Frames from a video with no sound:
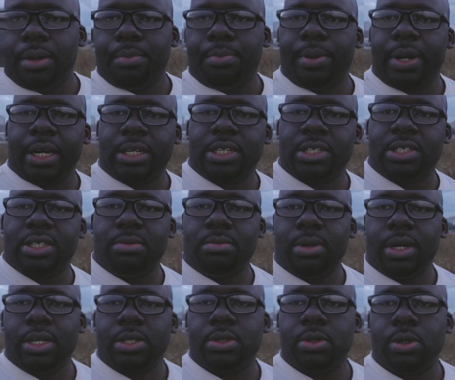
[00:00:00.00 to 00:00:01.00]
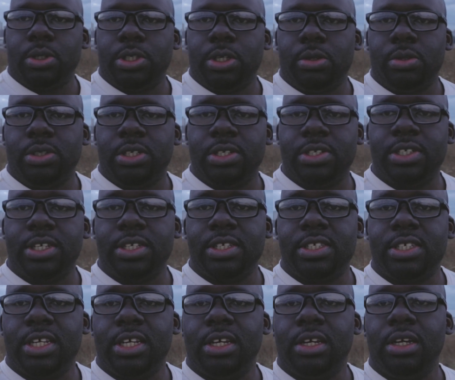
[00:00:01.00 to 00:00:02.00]
practicing my social
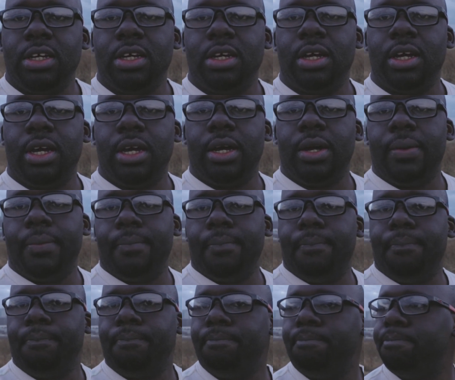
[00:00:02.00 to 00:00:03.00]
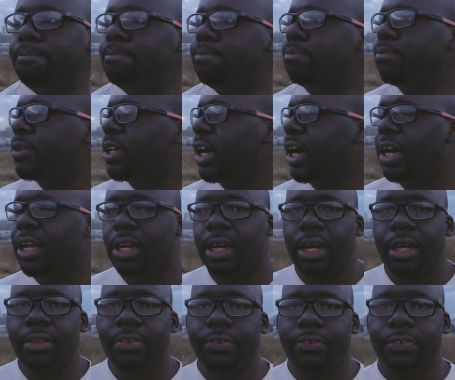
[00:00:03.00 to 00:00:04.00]
distancing
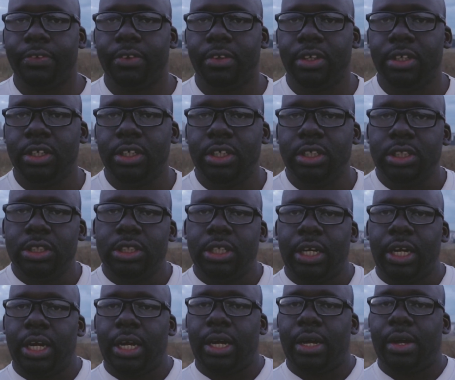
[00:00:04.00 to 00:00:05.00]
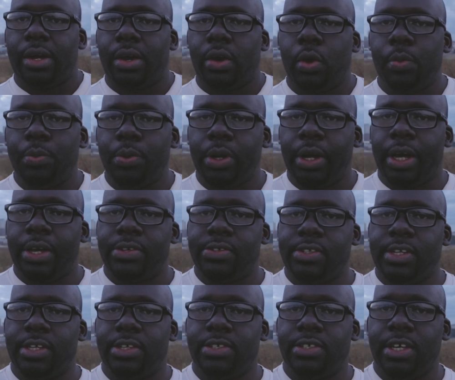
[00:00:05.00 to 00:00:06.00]
guidelines. I hope you guys
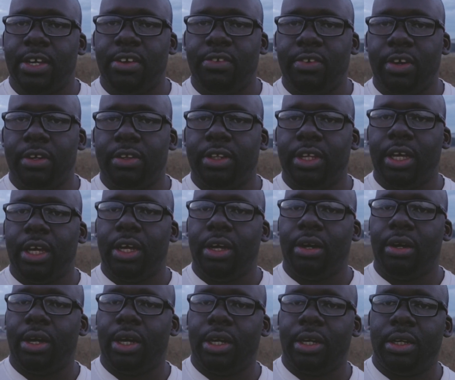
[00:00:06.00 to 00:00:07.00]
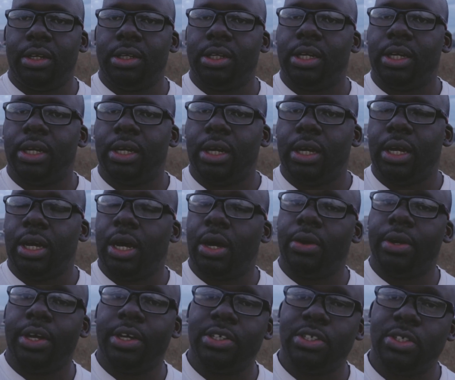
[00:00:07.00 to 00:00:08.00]
stay safe out there, and
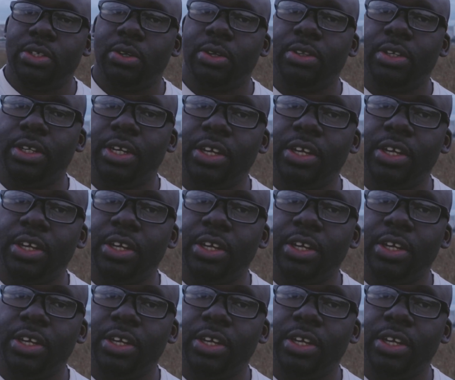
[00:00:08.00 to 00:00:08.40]
I'll catch you on the